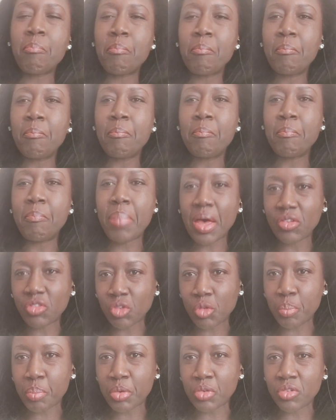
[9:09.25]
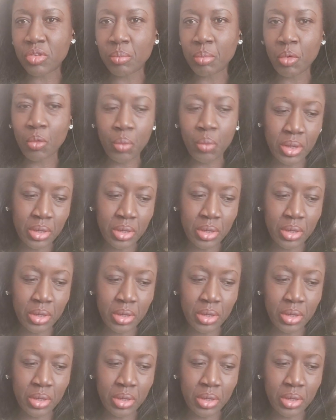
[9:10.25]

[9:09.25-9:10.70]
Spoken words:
best possible